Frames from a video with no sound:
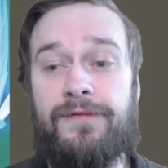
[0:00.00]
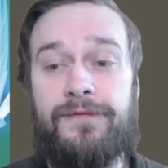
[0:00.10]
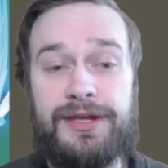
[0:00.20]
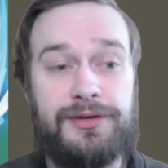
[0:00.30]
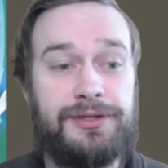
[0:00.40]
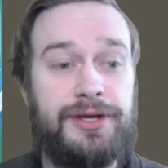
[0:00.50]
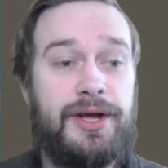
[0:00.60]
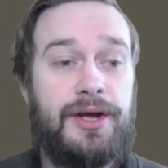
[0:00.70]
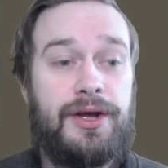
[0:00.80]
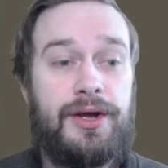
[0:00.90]
field
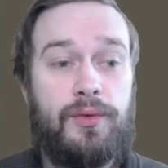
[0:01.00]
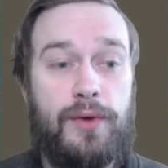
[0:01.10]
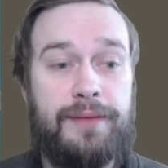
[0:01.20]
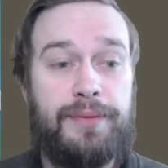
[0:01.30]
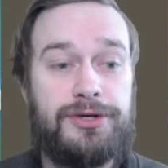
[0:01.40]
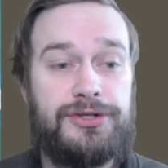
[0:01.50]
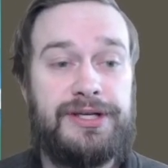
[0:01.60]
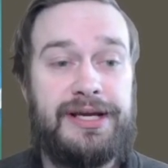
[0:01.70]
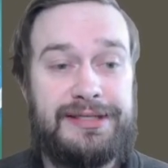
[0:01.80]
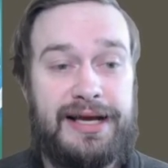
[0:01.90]
when
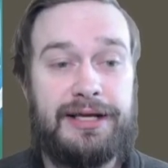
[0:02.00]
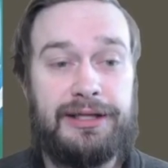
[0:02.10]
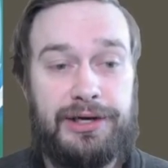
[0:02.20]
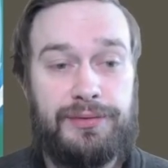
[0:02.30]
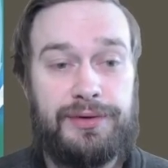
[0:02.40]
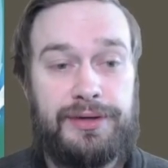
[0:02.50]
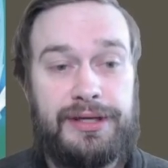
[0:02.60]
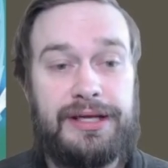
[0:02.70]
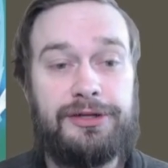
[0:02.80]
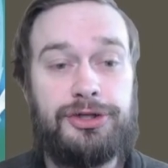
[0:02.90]
purchasing a deck clone.
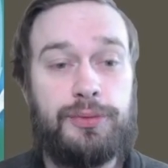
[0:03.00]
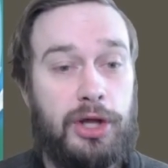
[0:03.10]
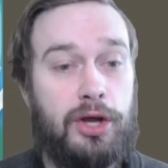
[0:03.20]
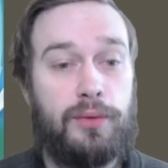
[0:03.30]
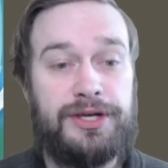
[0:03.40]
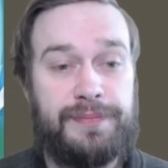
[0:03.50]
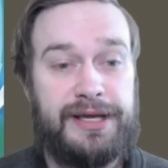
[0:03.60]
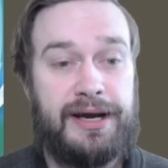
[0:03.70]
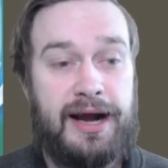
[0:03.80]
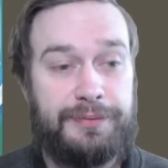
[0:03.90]
English will always
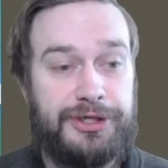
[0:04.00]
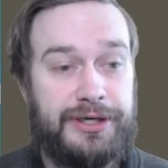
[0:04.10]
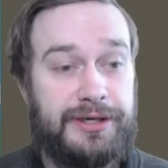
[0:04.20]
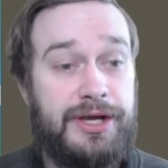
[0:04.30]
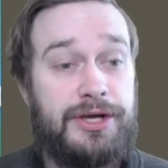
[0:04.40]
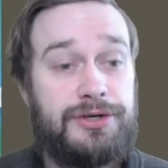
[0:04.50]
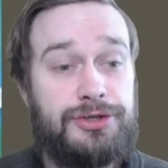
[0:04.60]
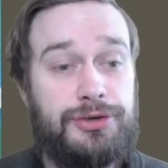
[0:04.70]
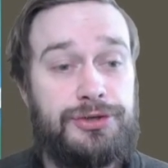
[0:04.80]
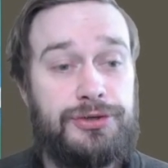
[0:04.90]
be an option.
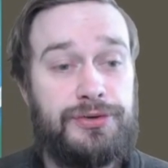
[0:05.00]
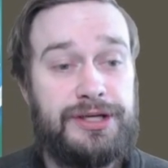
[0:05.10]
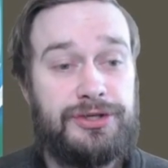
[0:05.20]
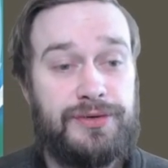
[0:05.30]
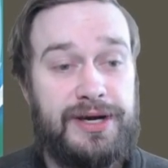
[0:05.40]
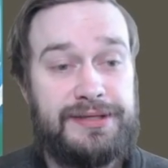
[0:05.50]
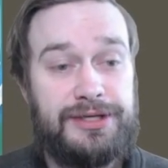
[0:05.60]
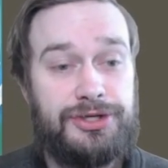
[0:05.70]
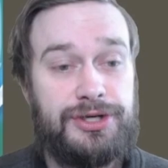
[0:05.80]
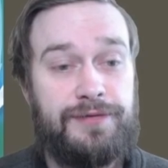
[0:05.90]
Due to the
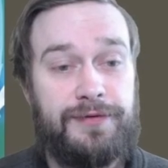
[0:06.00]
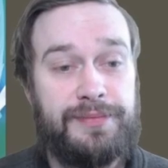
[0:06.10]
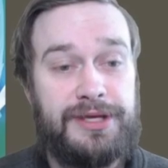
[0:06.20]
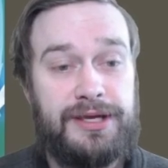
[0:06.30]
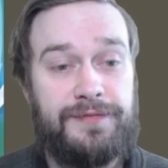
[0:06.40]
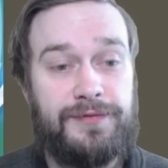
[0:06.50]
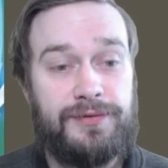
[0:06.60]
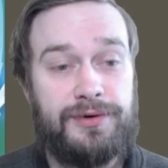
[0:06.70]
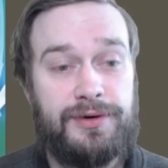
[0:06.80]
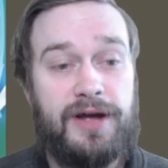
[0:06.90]
transition from
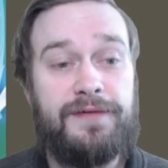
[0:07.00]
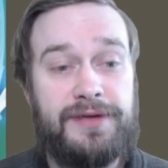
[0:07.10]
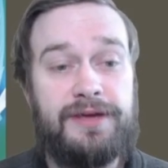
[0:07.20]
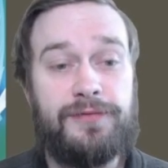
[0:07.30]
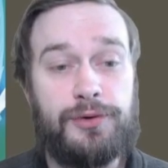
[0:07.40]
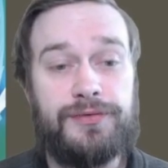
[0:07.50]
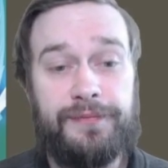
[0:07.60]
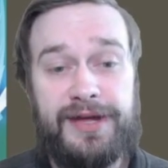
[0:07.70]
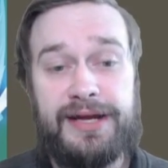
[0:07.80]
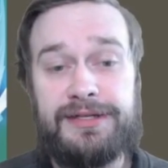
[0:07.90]
Keyforge
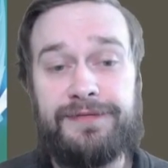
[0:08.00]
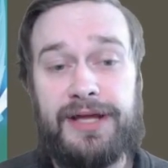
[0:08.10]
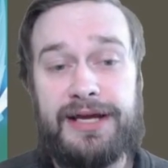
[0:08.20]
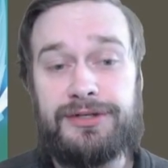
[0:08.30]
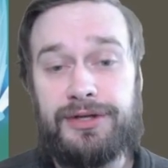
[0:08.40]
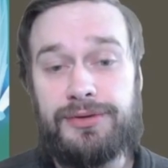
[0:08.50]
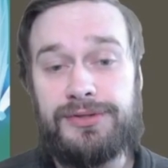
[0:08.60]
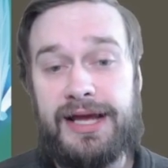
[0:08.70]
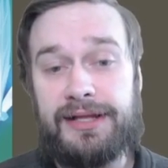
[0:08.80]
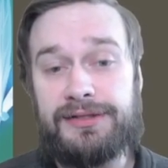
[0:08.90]
from Fantasy Flight to
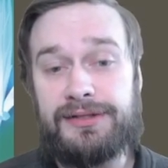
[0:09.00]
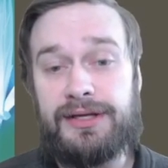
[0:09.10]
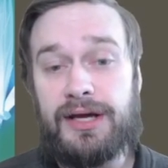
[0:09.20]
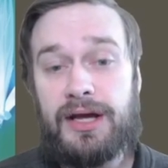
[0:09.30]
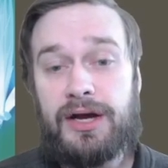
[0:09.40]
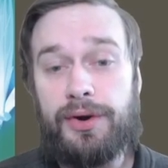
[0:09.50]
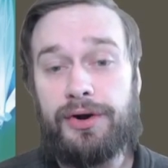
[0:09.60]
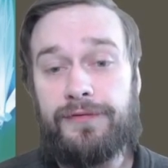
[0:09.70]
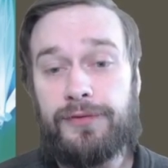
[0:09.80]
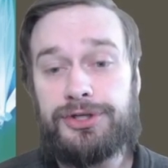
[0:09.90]
Ghost Galaxy, we
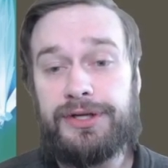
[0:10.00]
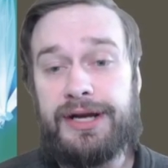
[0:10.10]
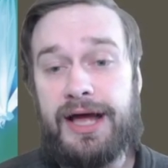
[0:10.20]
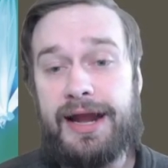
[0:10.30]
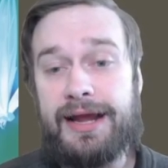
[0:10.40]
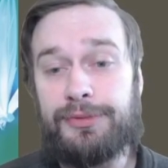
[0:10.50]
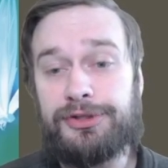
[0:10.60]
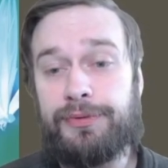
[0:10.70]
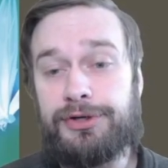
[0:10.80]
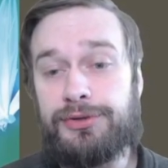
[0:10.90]
are unfortunately not able
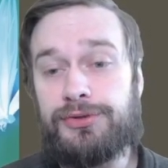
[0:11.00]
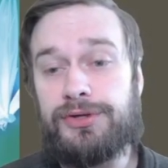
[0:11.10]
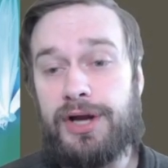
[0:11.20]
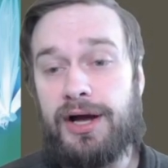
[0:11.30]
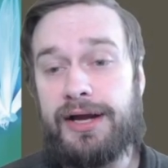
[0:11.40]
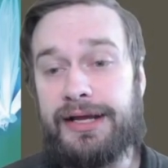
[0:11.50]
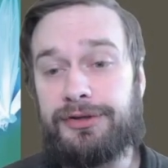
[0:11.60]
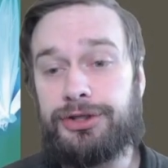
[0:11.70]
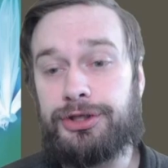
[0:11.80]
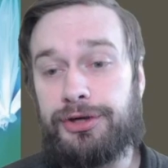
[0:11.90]
to produce
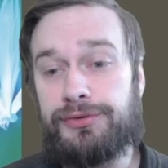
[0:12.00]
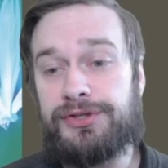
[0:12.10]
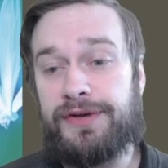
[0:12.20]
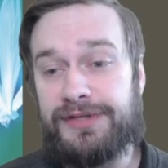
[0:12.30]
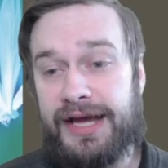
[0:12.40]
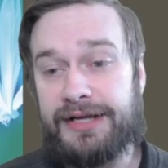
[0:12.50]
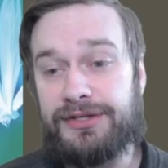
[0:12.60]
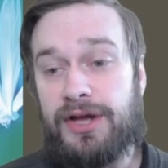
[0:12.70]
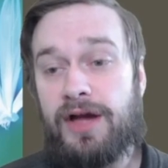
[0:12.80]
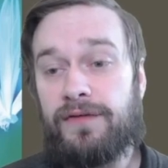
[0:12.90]
non-English clones of
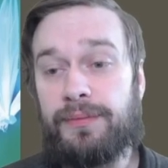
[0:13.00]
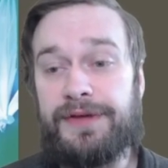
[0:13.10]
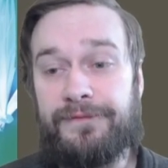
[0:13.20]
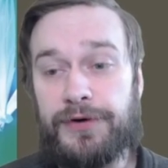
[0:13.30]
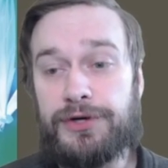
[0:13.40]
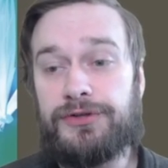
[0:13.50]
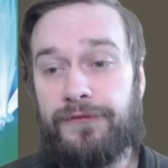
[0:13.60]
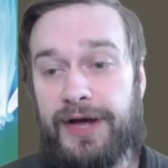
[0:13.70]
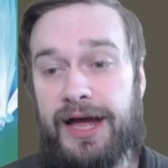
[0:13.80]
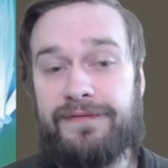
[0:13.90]
decks from the
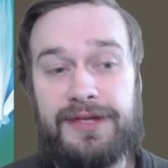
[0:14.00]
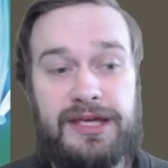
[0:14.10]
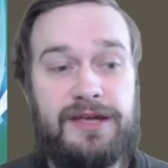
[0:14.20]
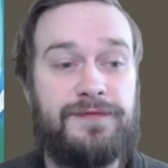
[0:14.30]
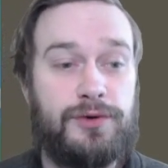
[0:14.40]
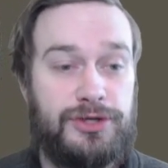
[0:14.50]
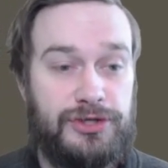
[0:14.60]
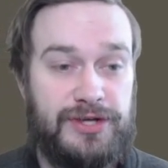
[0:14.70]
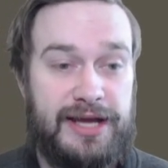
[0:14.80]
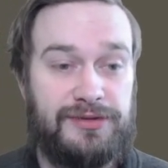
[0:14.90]
first 5 Keyforge
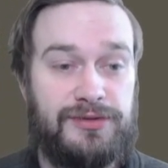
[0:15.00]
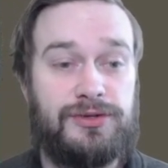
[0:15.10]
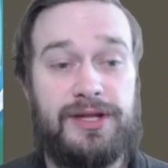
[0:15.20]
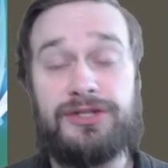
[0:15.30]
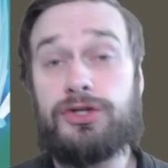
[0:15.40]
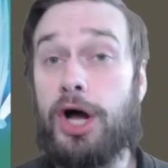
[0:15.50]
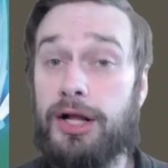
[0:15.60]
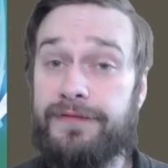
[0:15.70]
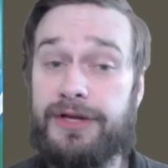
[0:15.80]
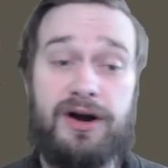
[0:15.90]
sets. So that's
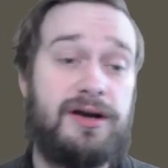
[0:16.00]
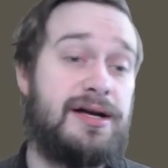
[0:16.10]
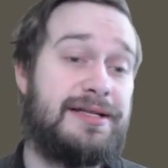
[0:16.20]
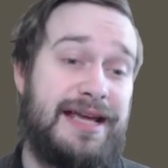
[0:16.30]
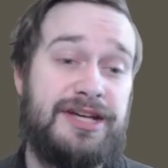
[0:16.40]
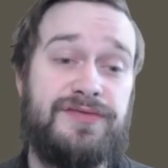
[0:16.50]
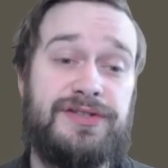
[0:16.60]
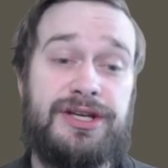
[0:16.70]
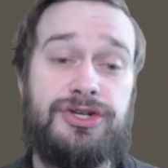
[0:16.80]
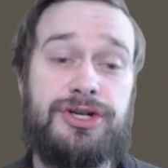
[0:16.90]
Call of the Archons, Age of
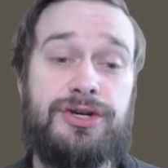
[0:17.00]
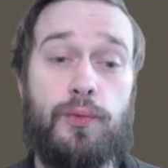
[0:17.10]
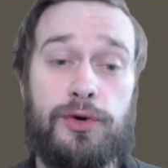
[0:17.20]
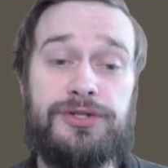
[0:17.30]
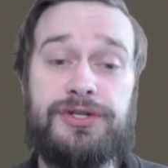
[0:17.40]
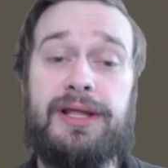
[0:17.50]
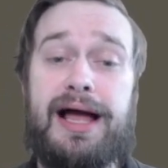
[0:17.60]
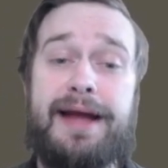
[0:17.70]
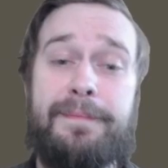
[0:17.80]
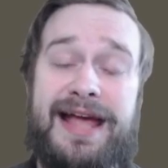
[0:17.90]
Ascension, Worlds
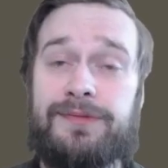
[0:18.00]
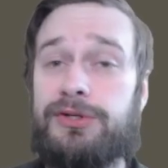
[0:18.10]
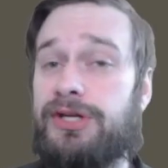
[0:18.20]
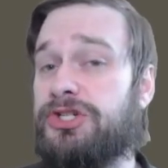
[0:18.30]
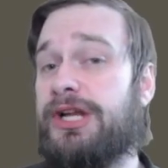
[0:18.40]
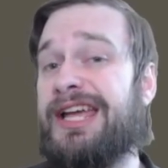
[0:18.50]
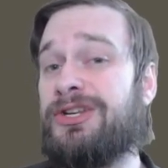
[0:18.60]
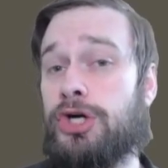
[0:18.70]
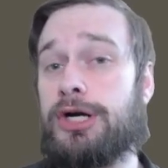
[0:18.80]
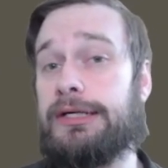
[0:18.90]
Collide, Mass Mutation,
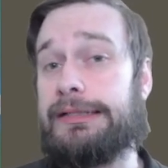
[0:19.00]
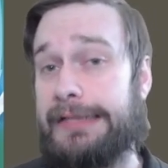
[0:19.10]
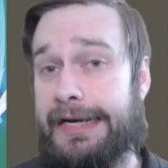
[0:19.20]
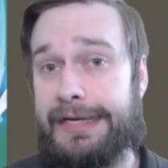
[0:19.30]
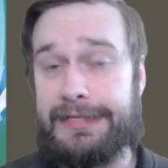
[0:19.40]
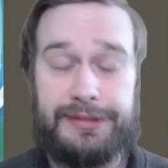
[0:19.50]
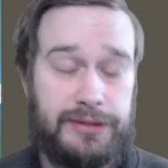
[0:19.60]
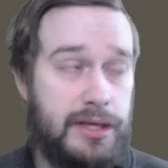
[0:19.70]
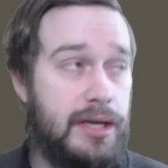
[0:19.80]
and Dark Tidings.